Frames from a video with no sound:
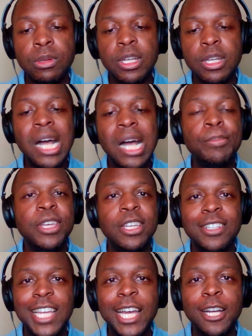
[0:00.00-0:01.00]
copying
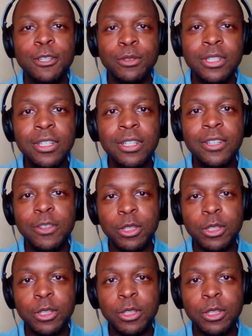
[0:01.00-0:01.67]
down the